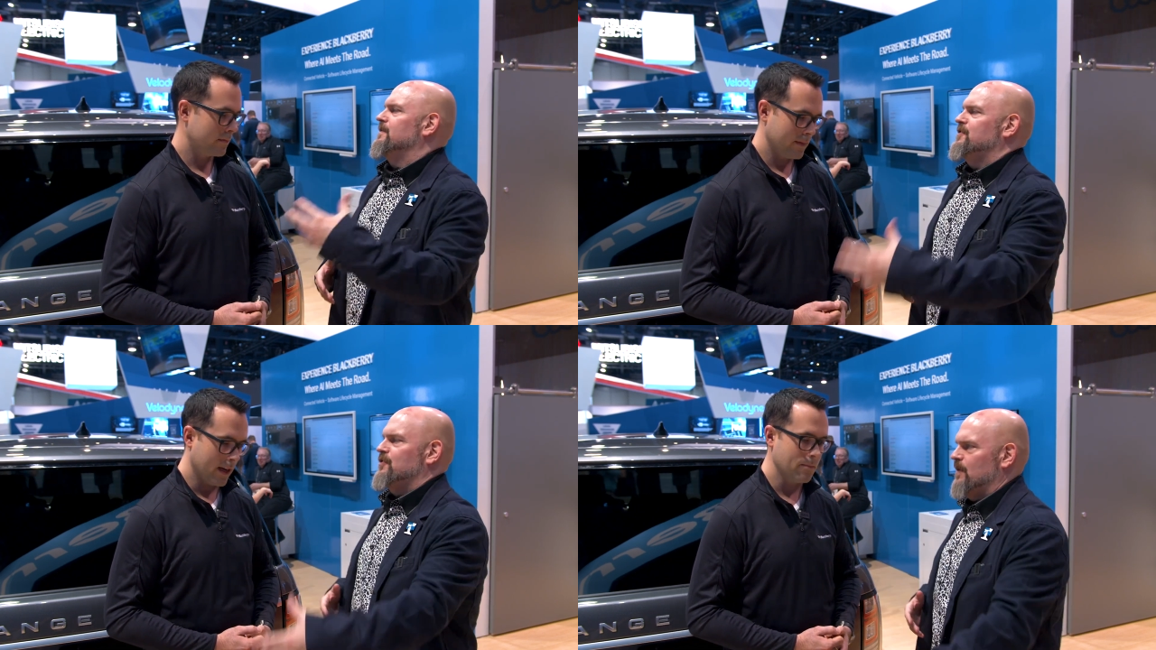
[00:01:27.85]

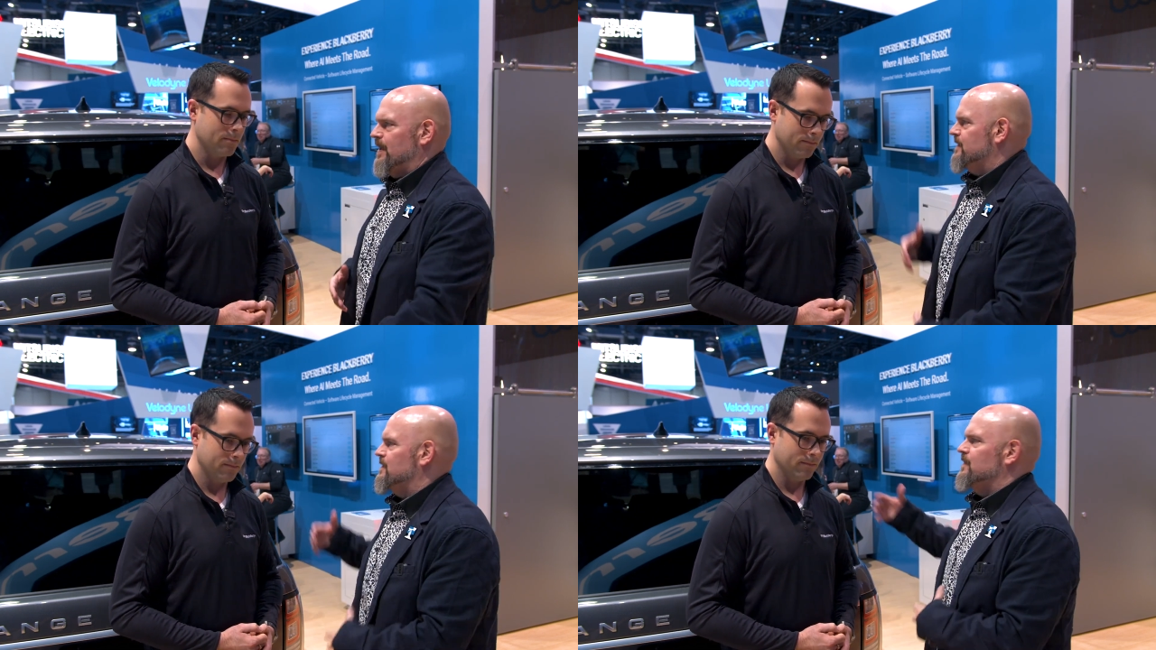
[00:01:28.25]
Speaker 1: and Q
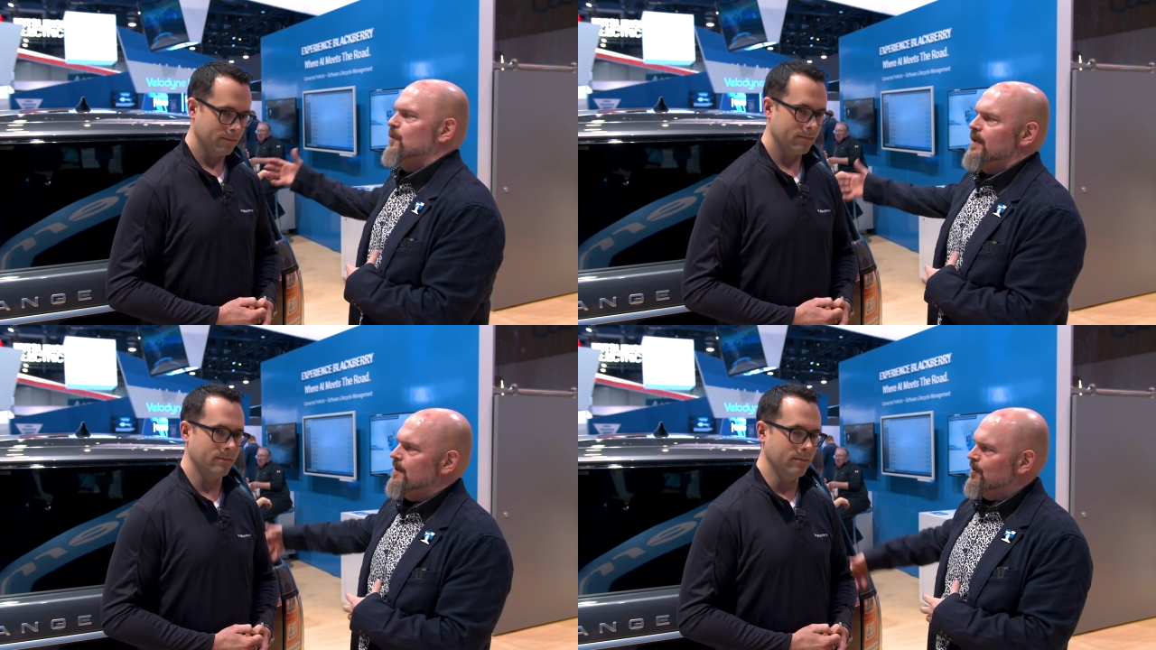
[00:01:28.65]
N X and
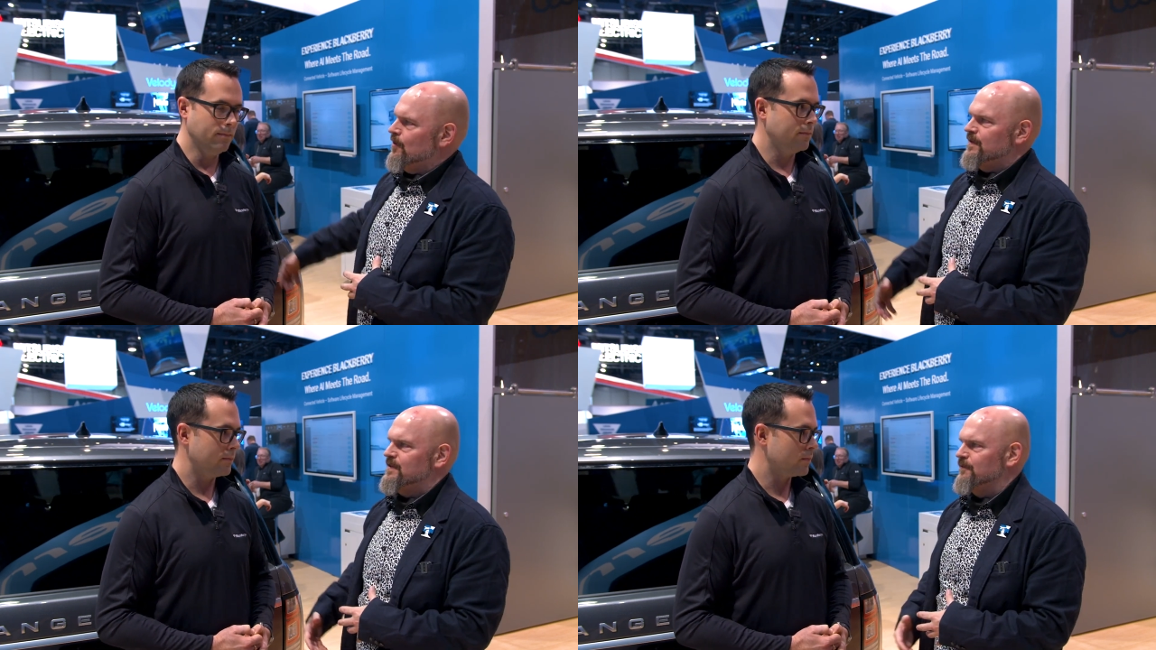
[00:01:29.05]
U E M and
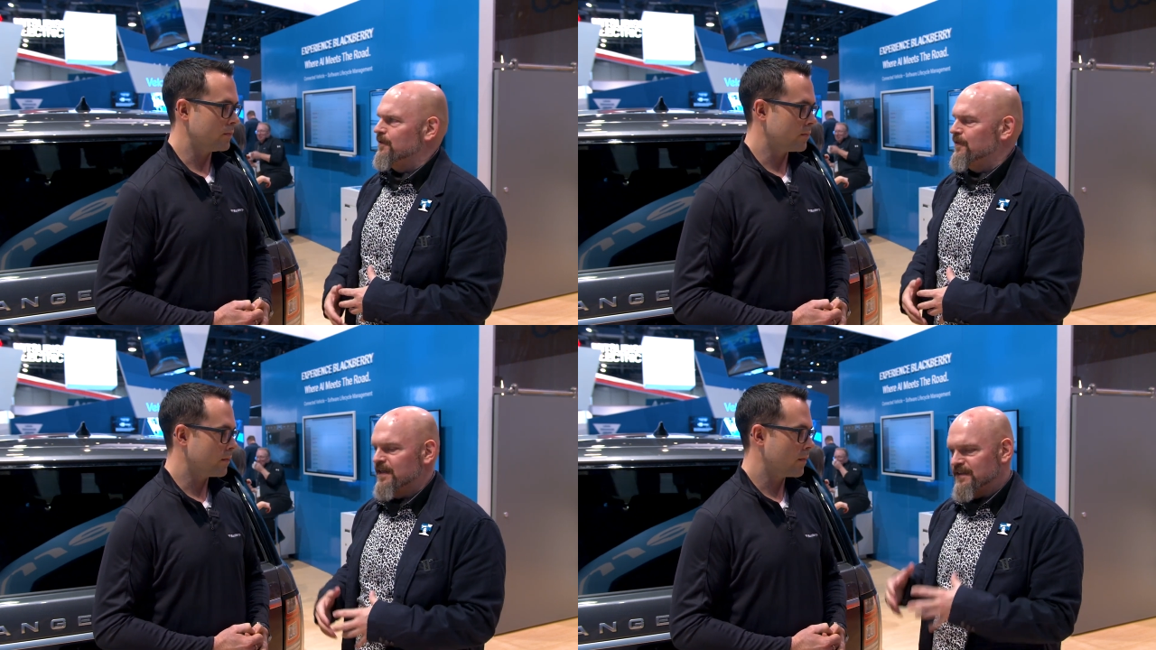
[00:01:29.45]
all these
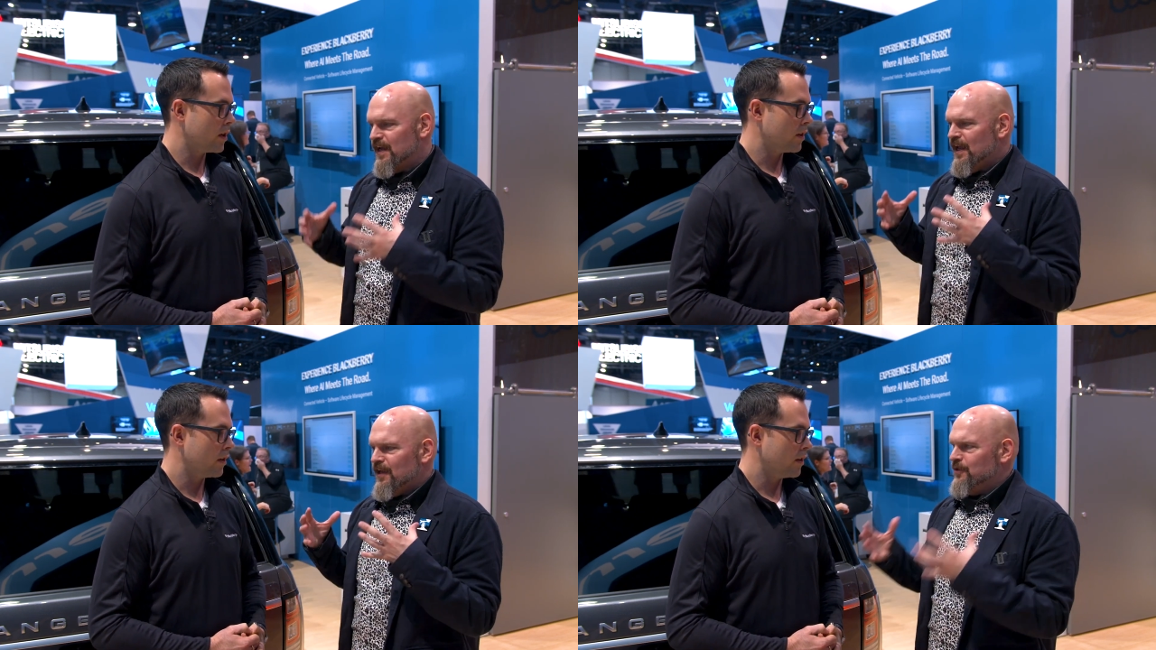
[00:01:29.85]
different
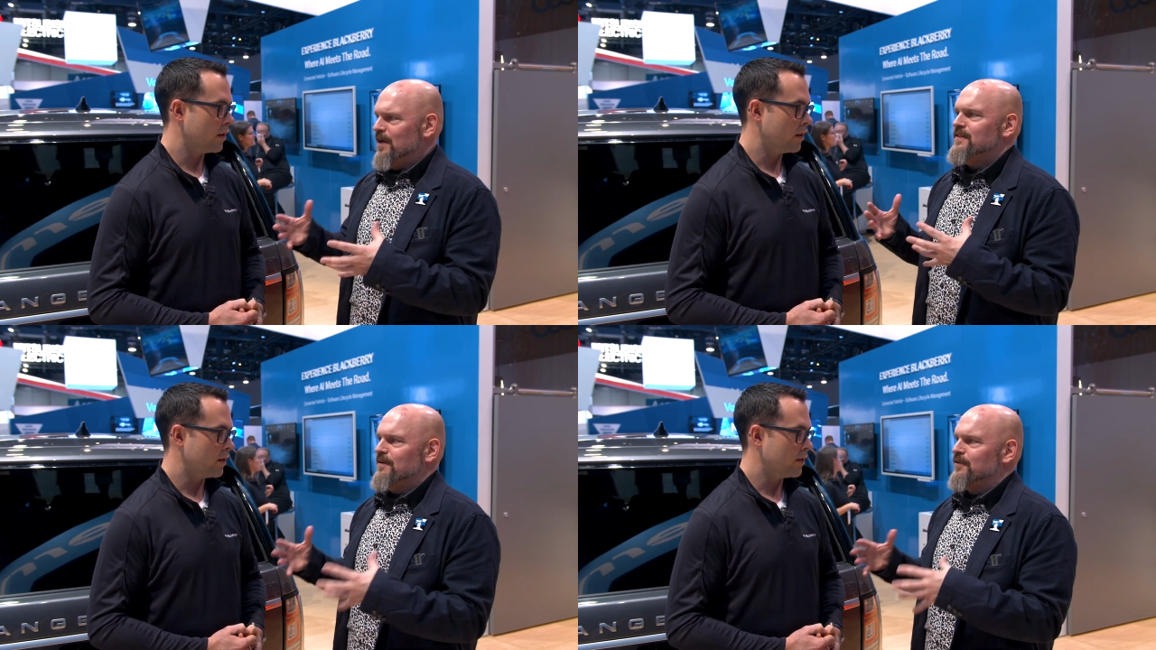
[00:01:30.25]
things. You
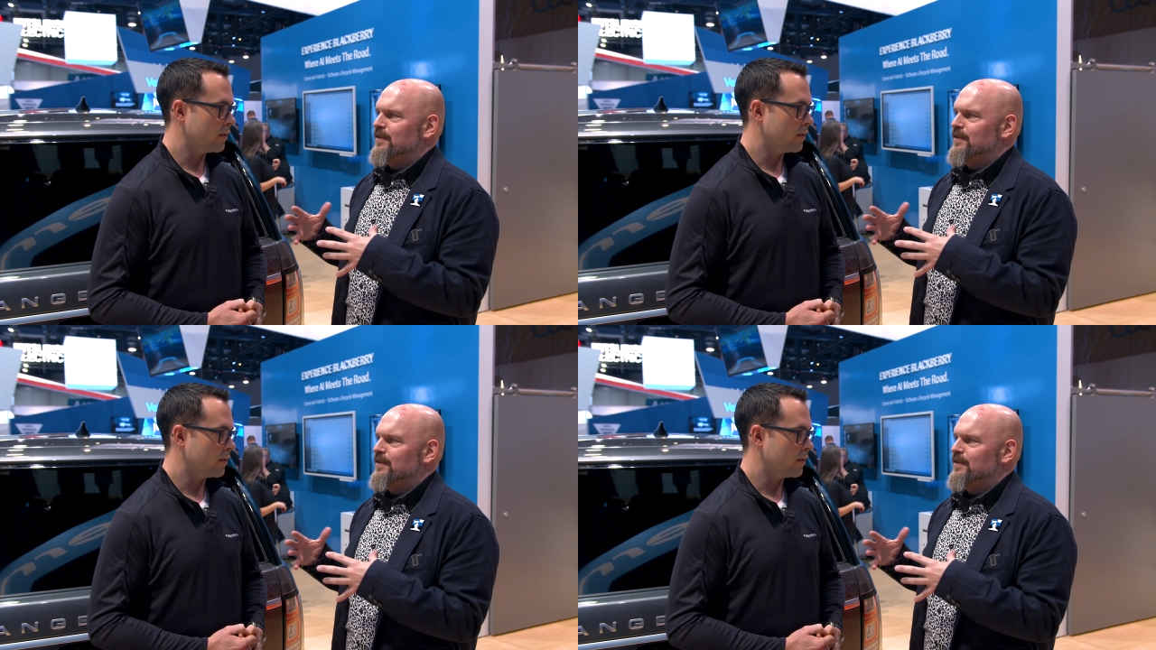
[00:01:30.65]
guys have